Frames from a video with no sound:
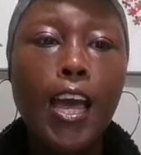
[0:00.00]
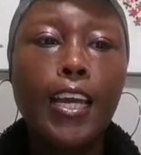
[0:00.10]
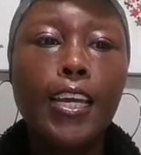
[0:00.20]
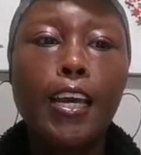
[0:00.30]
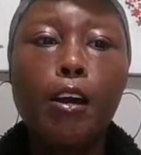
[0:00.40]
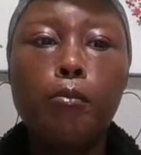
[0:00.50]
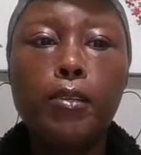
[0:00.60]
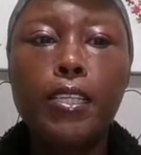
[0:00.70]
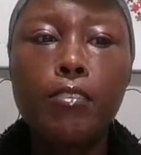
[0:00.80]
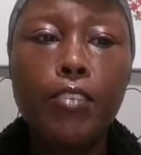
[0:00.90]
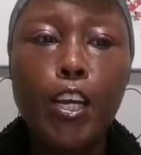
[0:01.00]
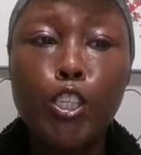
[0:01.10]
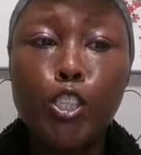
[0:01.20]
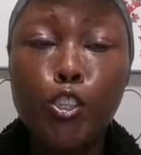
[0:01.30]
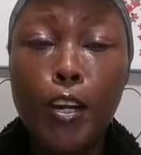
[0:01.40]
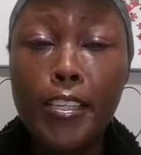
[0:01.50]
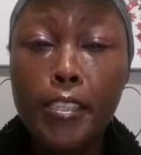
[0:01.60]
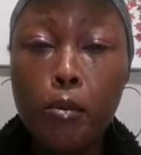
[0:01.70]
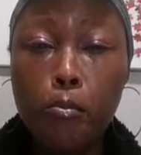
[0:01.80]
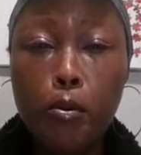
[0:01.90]
and can help alleviate
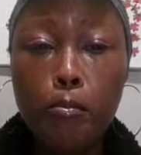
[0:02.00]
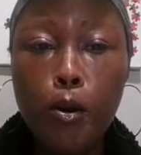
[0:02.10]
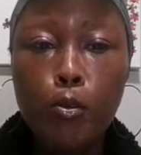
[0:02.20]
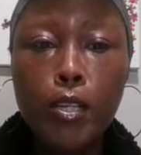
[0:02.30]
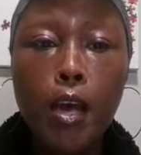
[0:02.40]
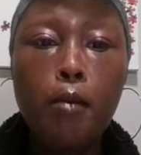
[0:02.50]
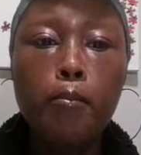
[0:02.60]
stress and promote